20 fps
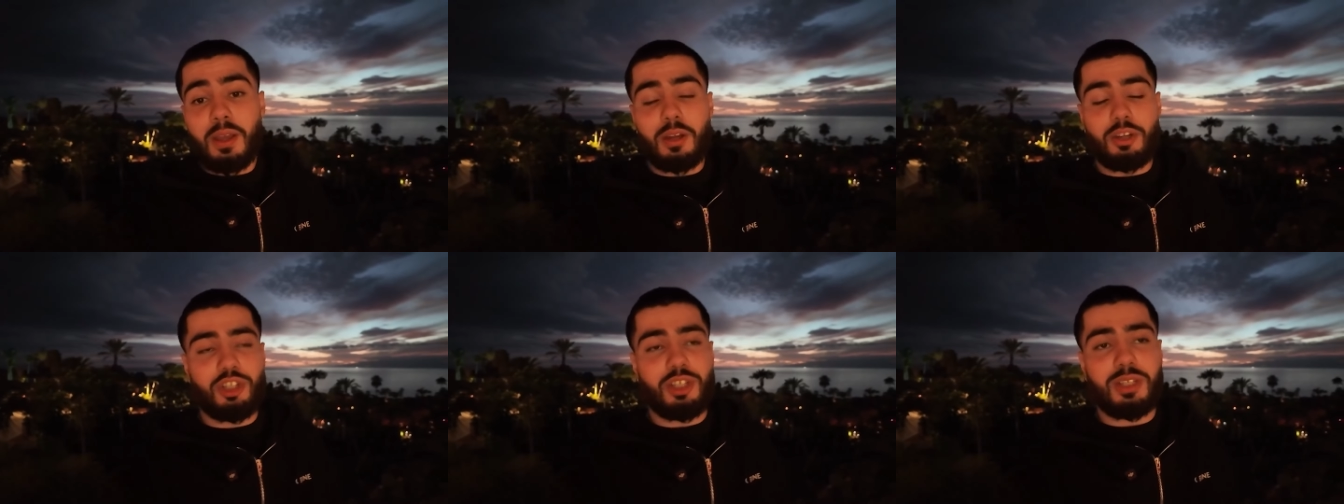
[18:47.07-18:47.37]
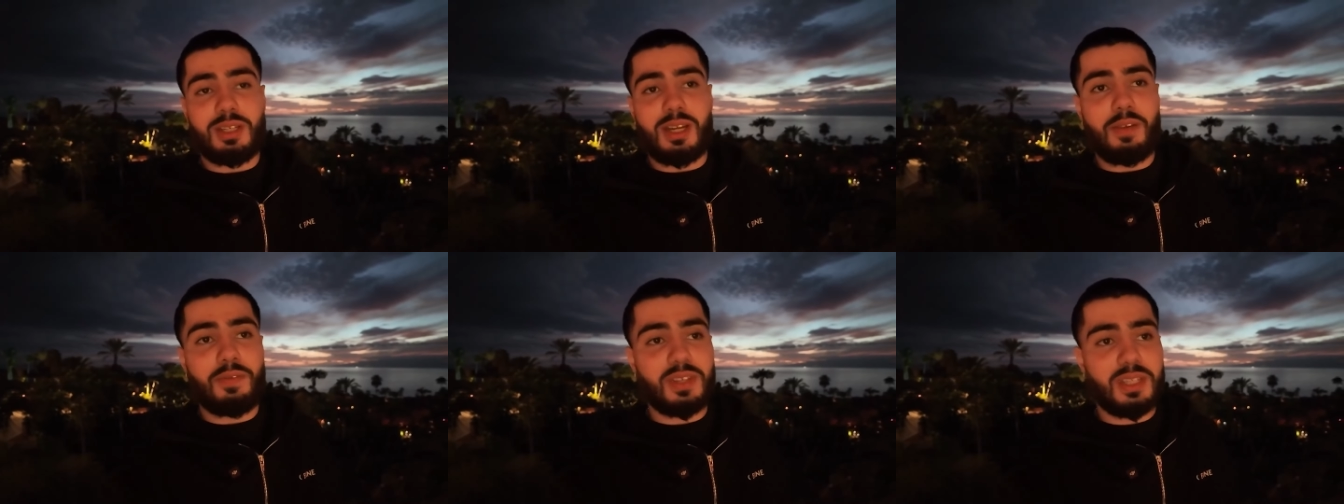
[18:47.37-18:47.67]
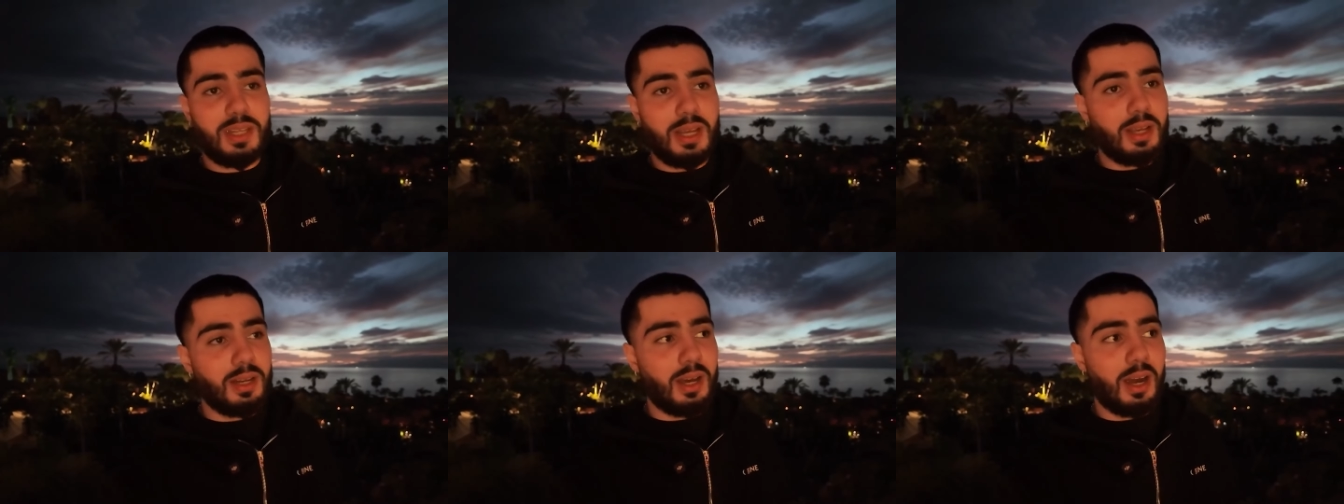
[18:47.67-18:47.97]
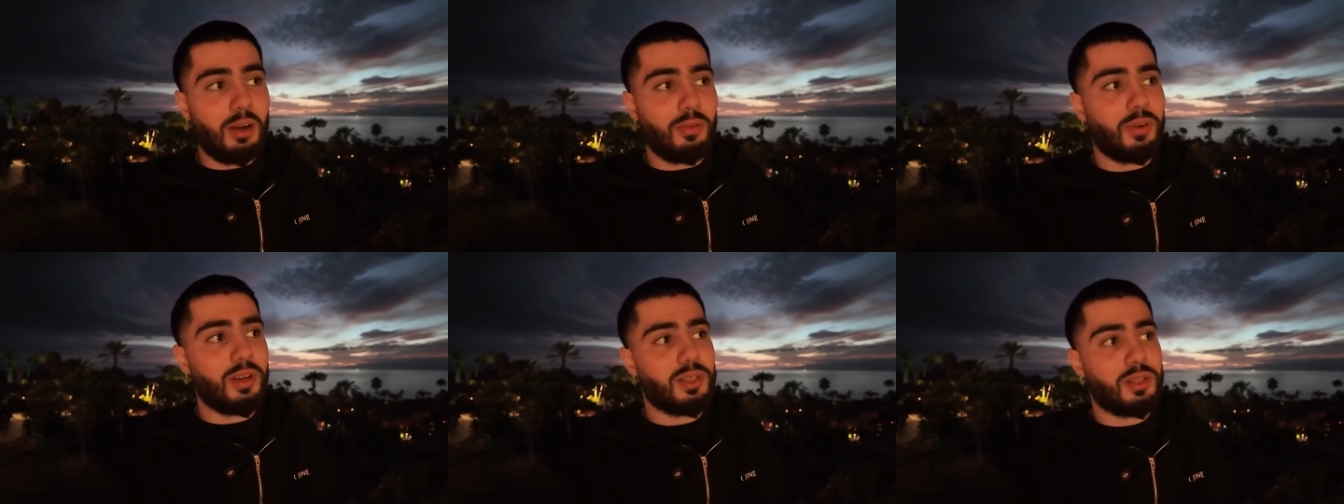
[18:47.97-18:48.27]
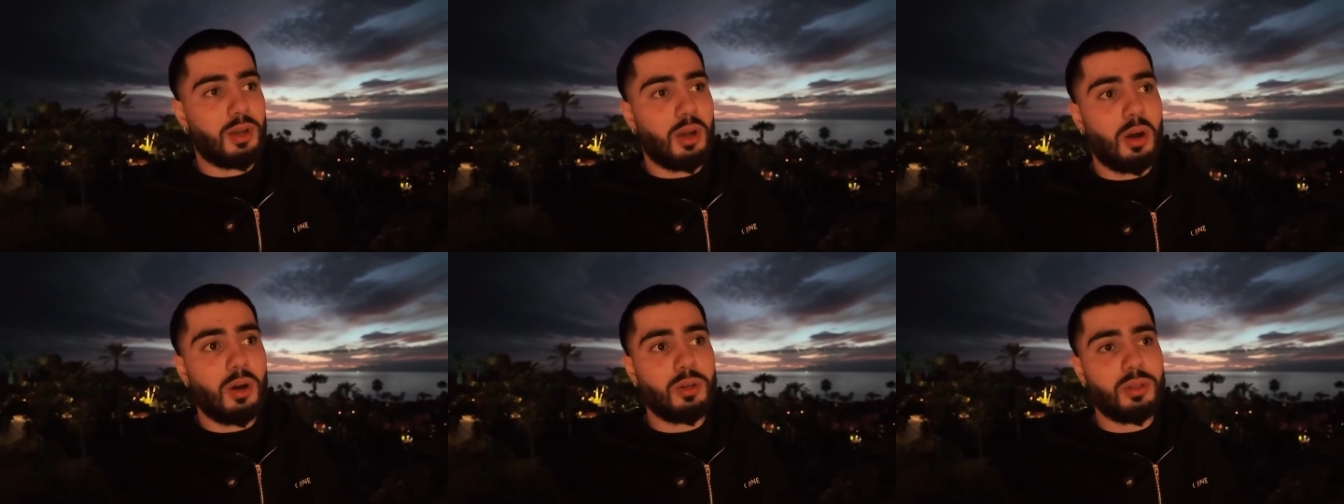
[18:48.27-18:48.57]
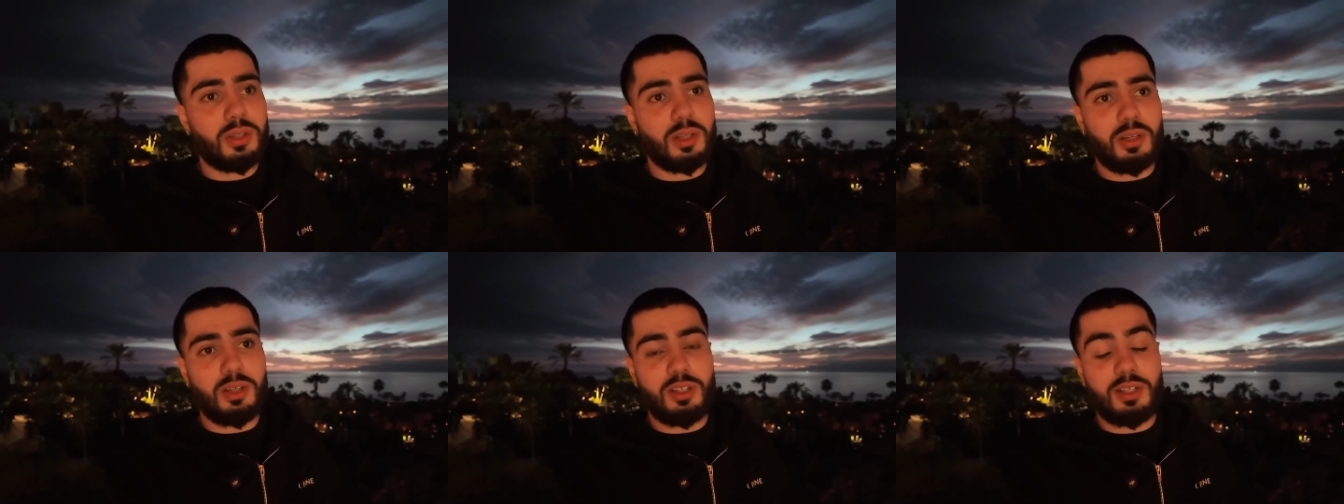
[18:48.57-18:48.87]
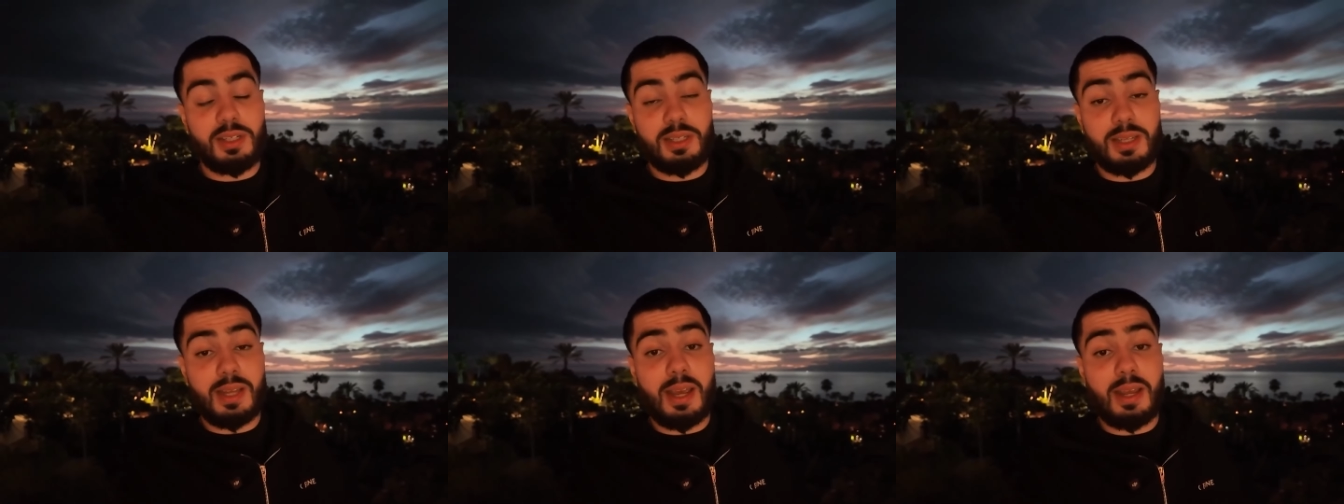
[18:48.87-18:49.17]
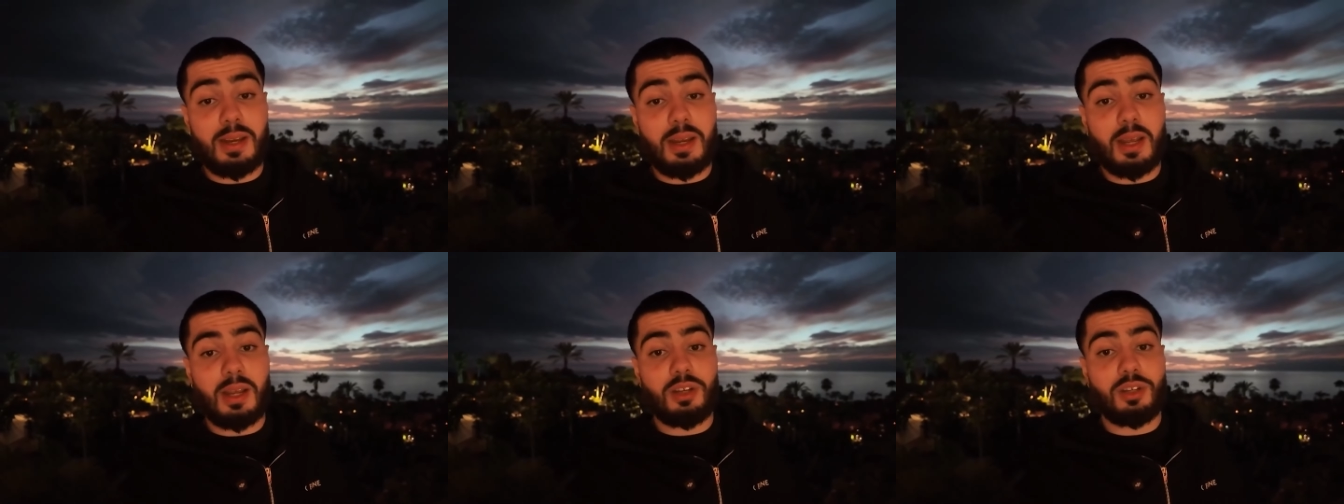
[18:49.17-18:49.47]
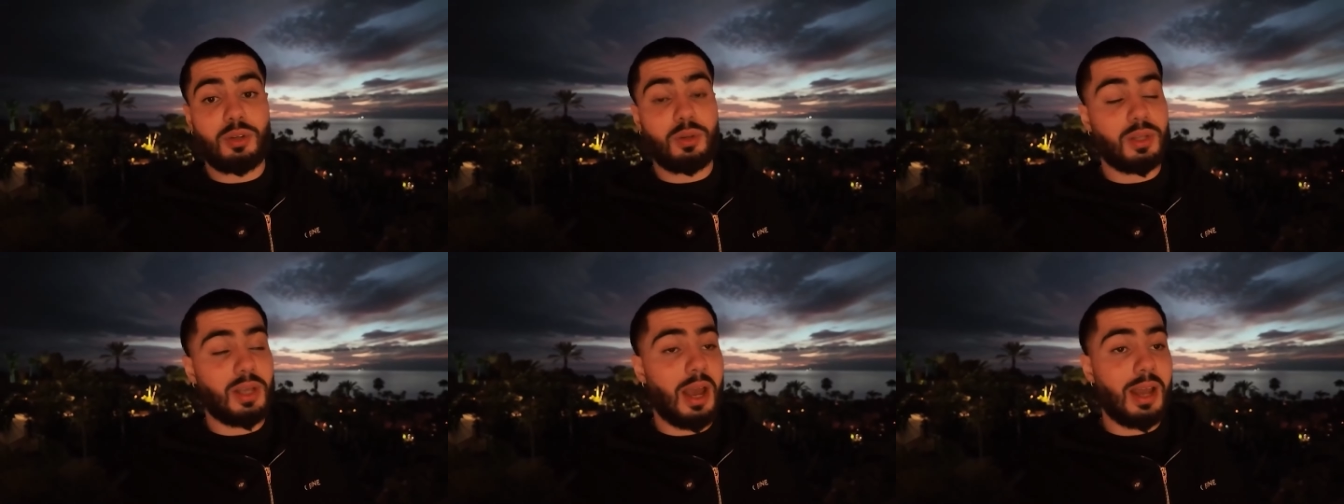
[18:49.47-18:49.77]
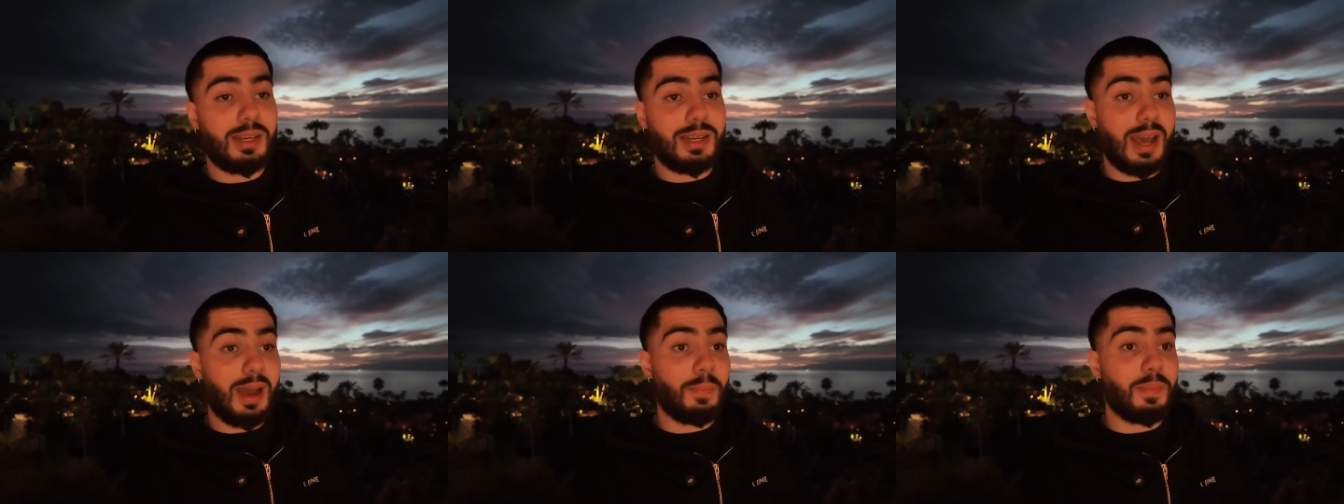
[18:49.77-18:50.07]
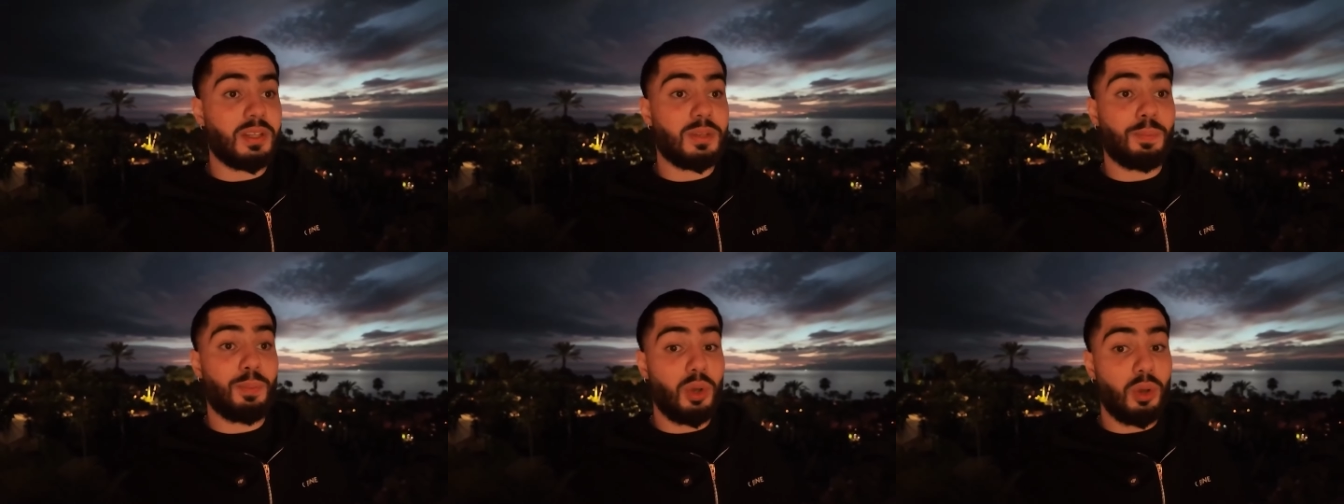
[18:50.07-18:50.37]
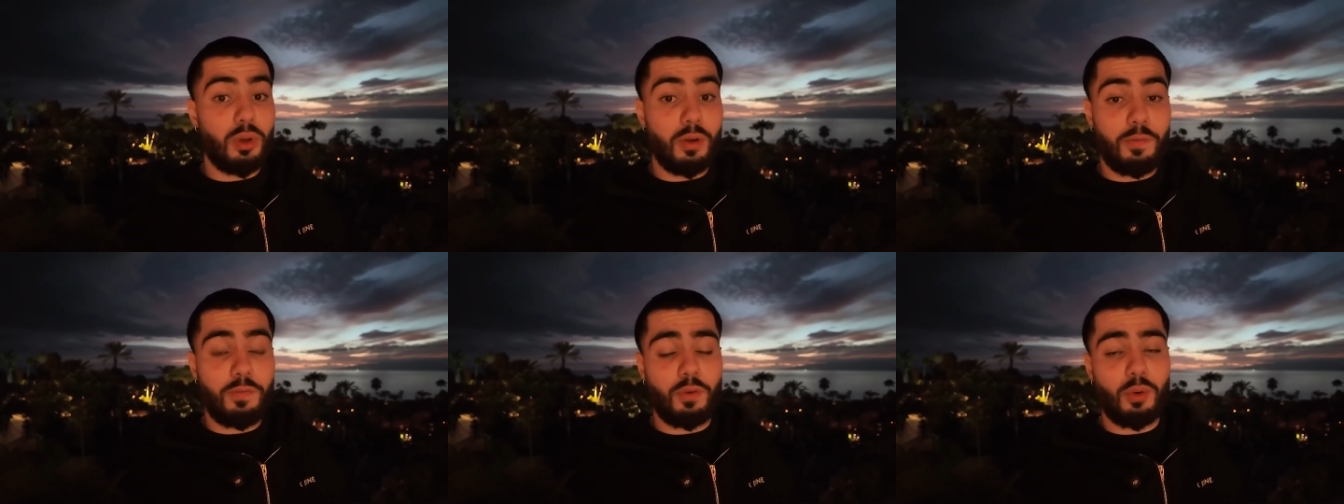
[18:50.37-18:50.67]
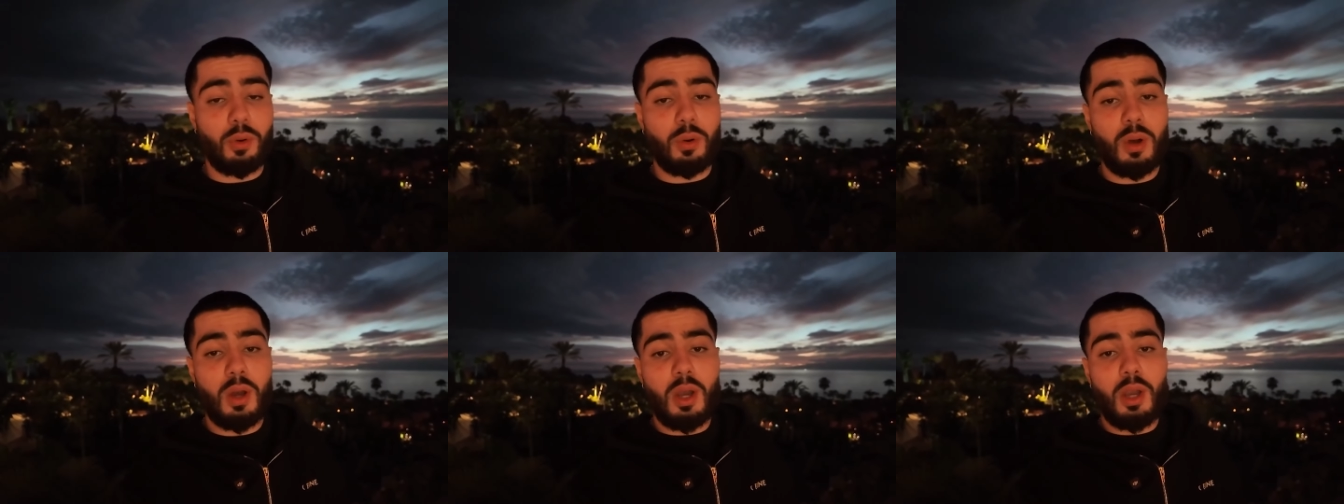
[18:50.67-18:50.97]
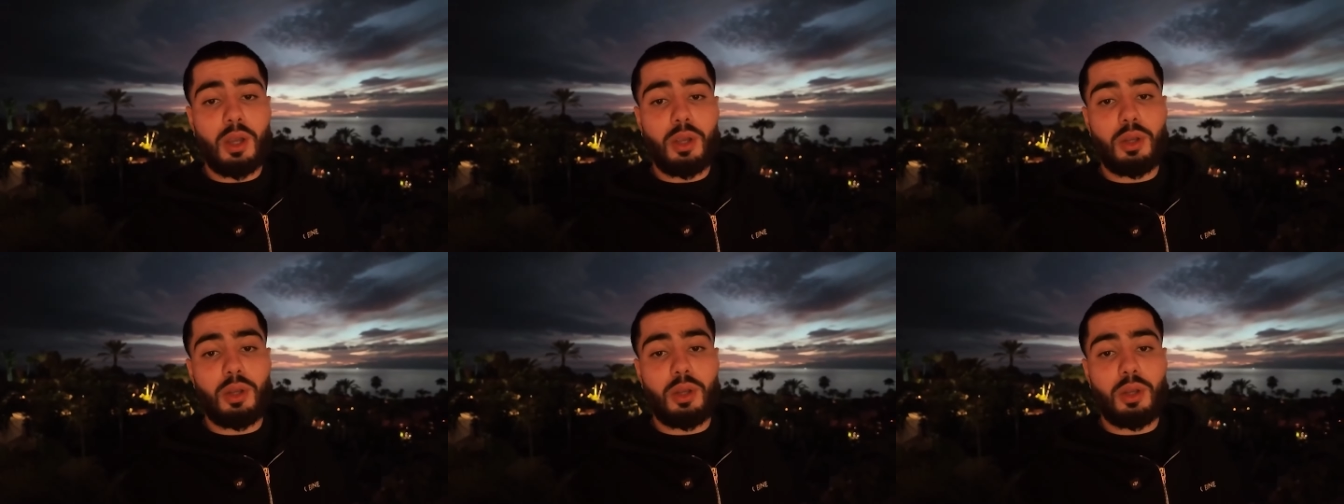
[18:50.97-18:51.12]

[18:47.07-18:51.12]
You know, she's never stayed at a Ritz Carlton and she stayed here and she was like, damn, it's beautiful.